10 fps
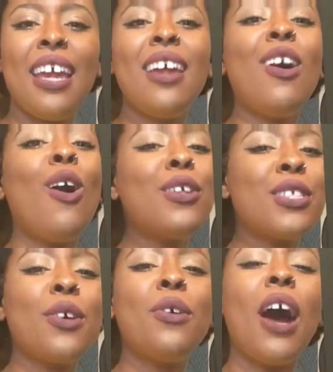And
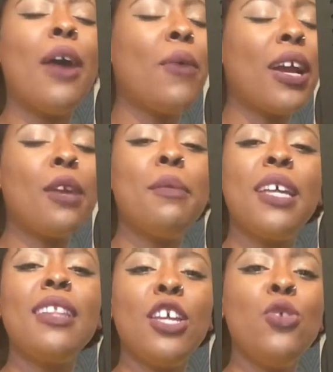also, I
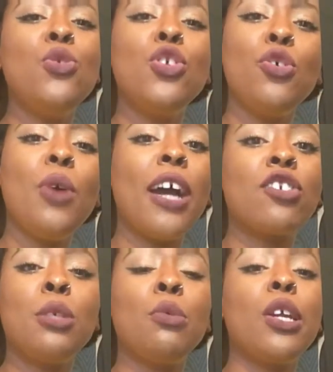recommend that you do
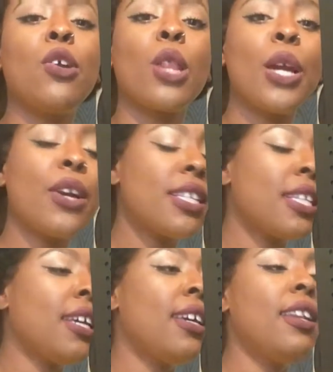actually bring your
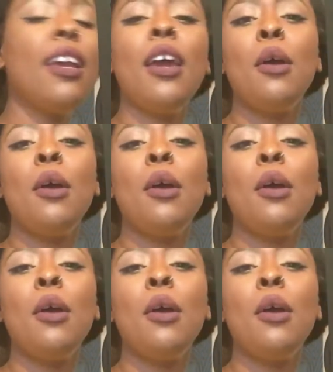lyrics in,